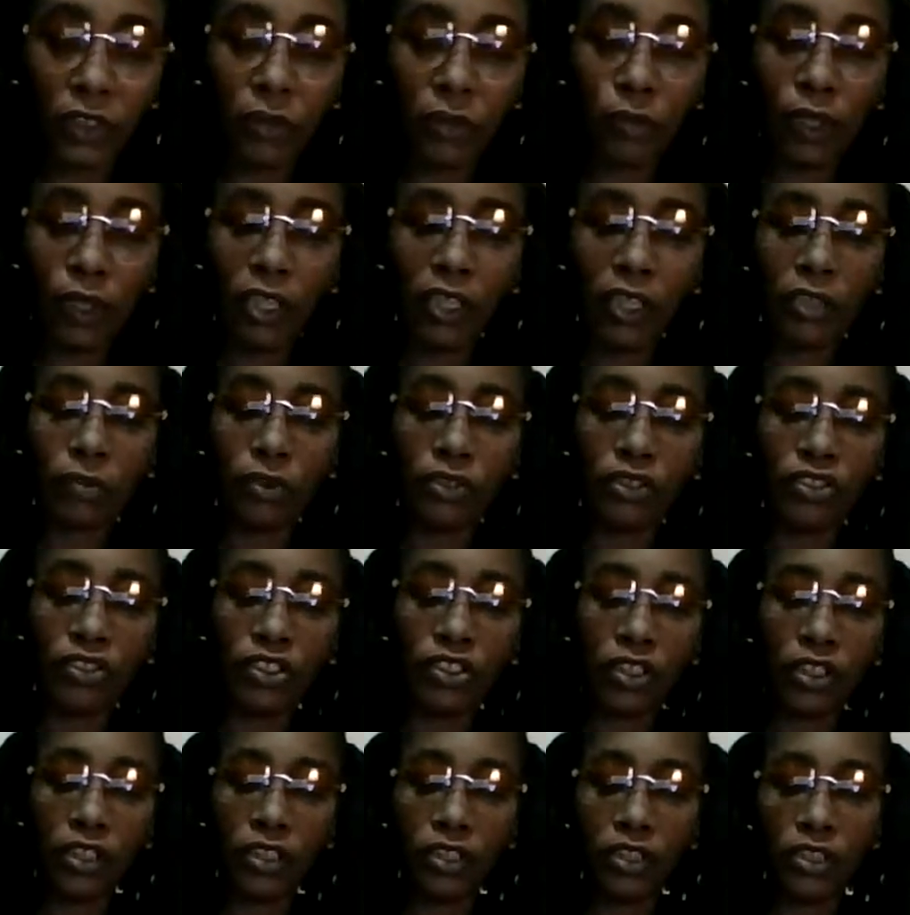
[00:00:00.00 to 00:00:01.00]
was
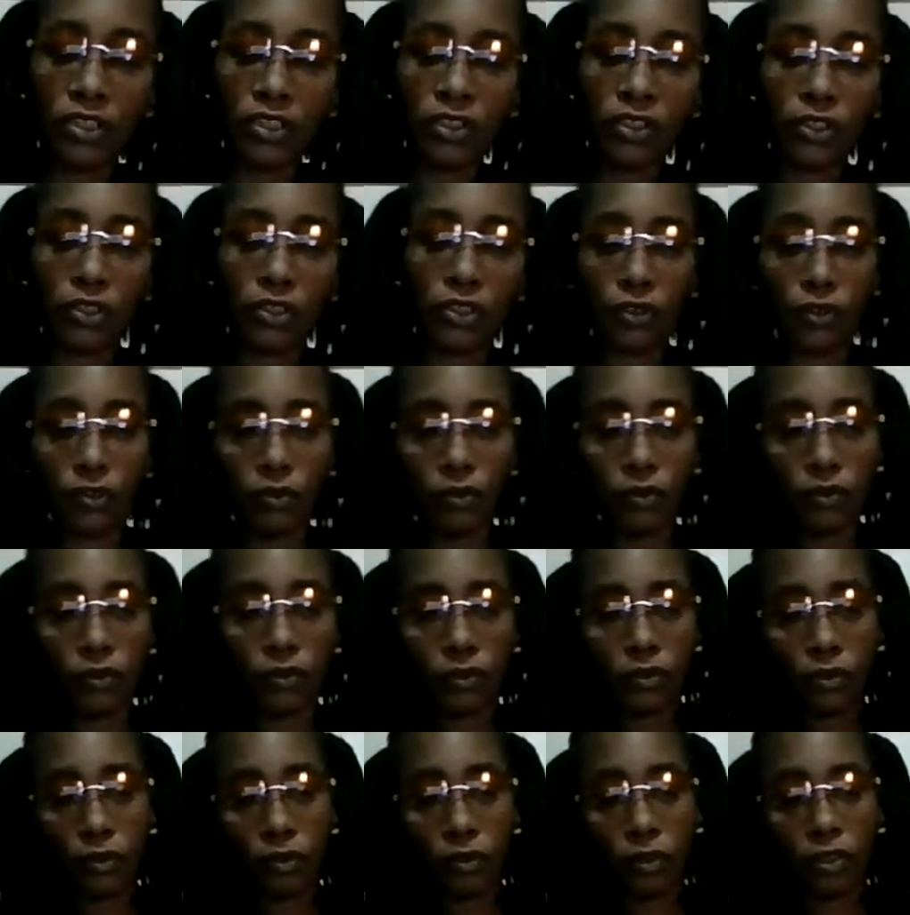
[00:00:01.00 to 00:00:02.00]
juggling you,
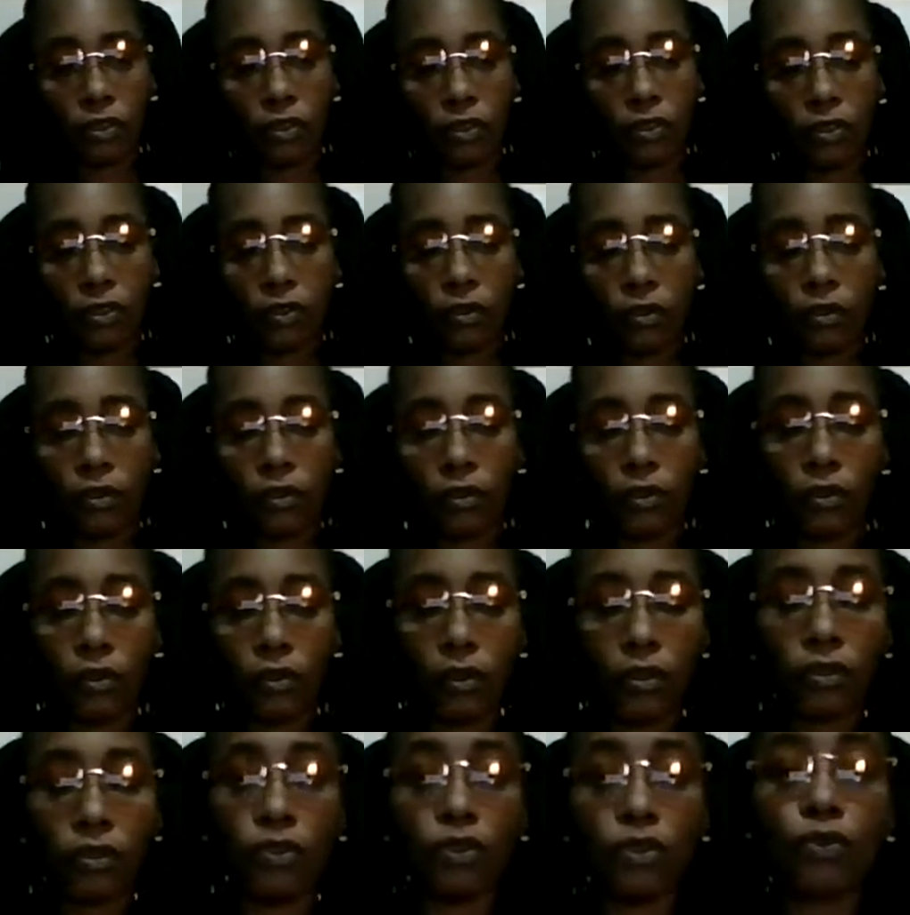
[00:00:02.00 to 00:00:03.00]
right?
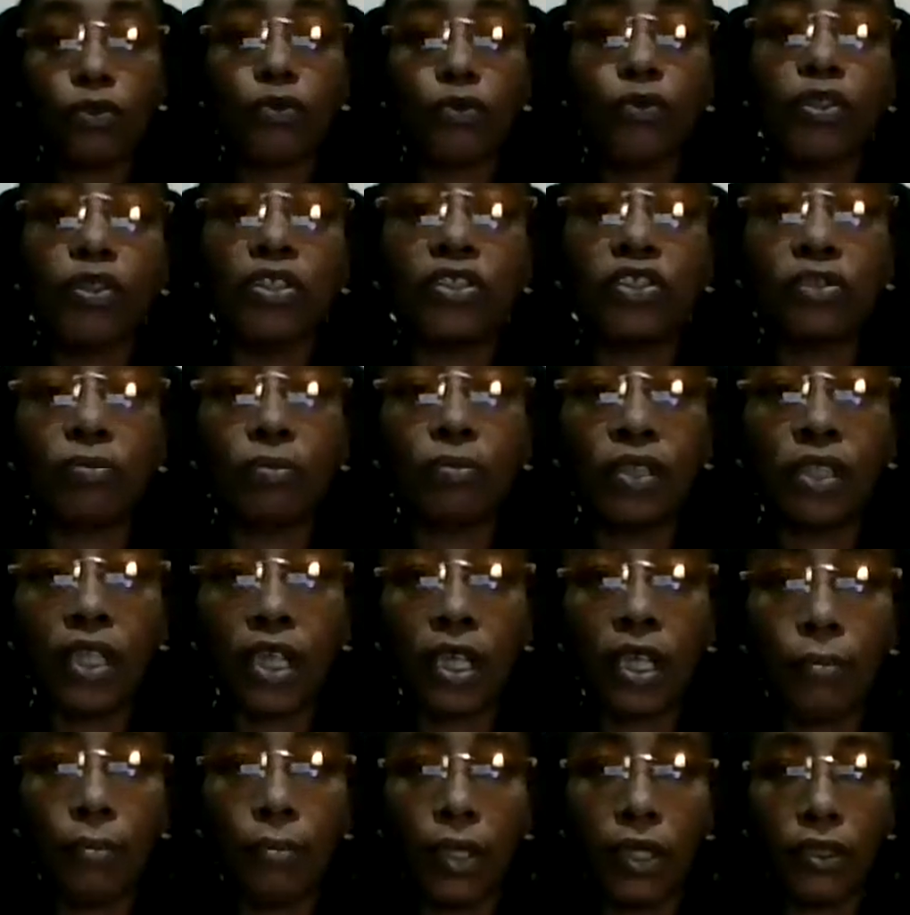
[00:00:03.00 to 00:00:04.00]
You're rich beyond
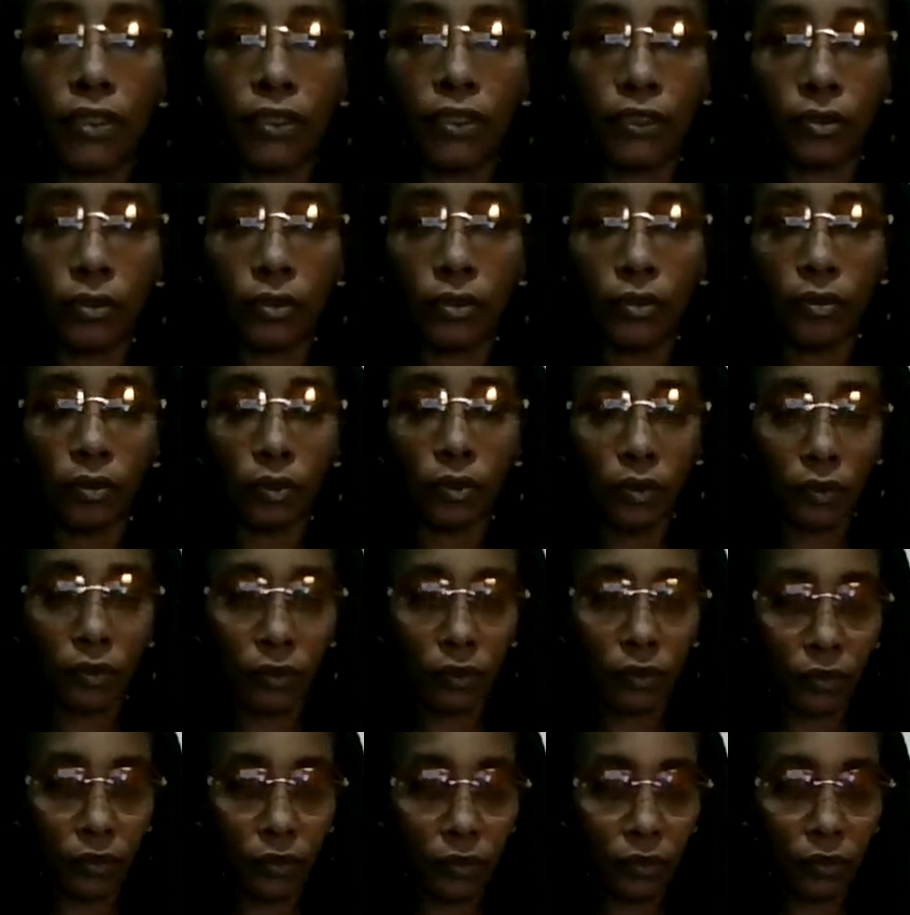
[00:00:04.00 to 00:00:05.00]
measure.
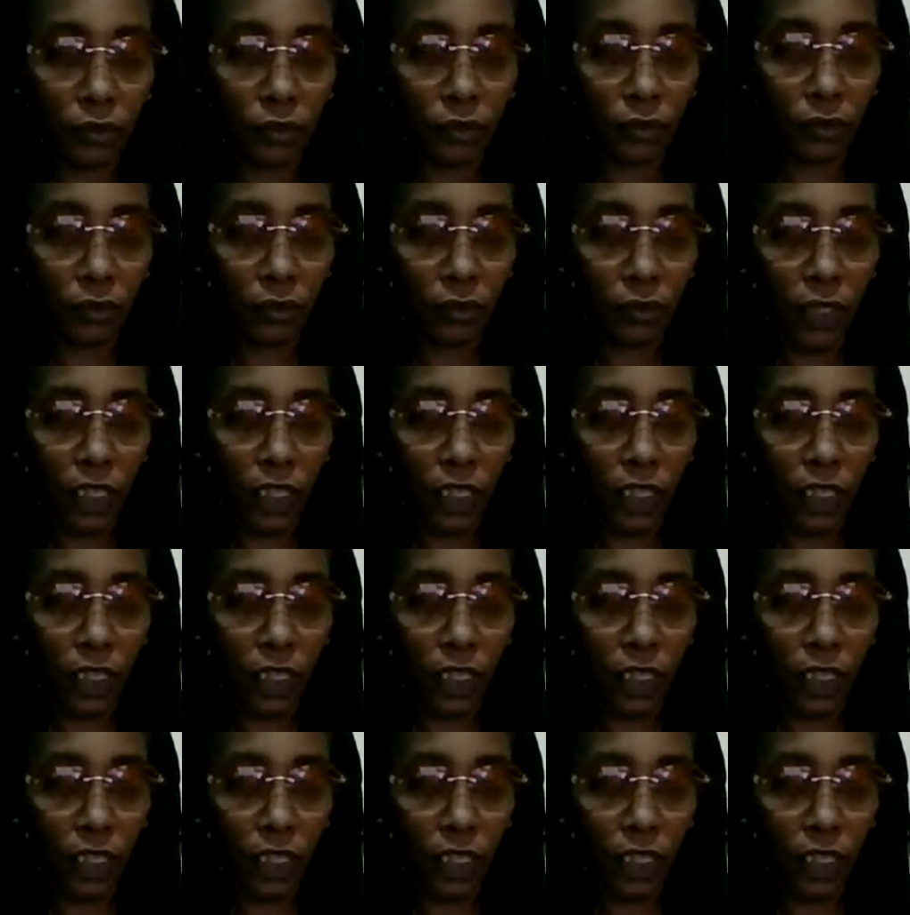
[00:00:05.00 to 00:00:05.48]
That's what